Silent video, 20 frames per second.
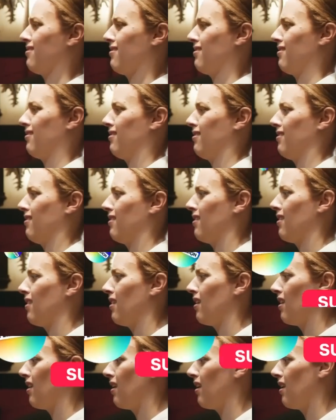
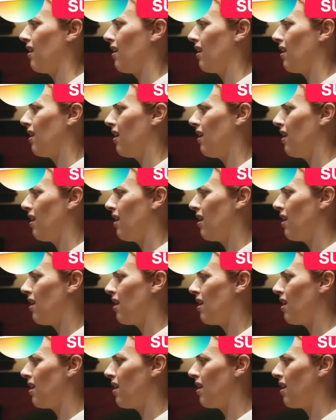
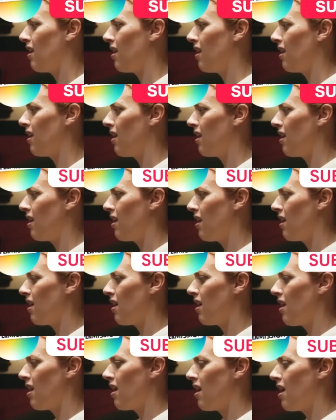
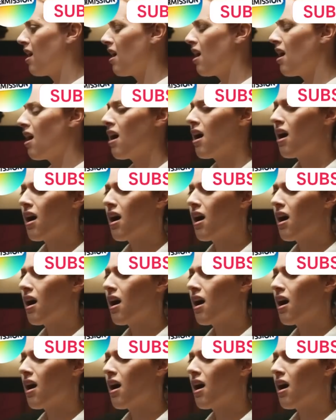(no one is talking)